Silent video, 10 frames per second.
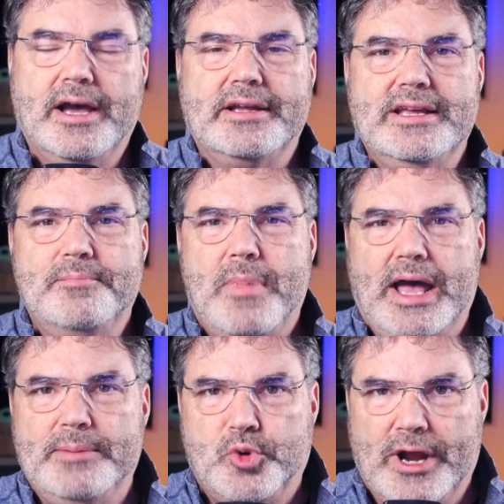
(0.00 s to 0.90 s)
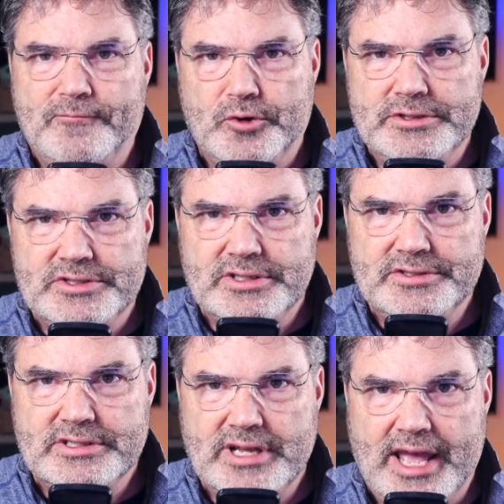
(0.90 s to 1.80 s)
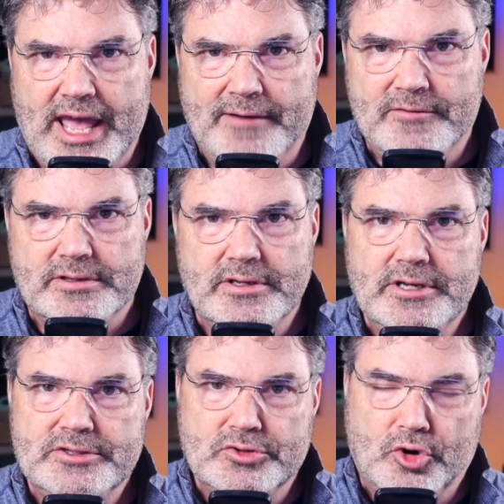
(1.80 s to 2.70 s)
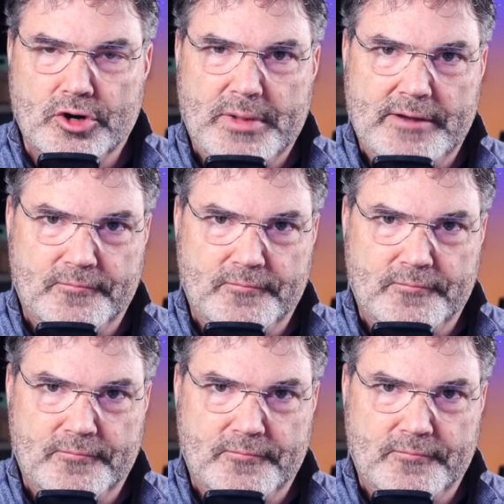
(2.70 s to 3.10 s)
Again, my preference is to have it sort by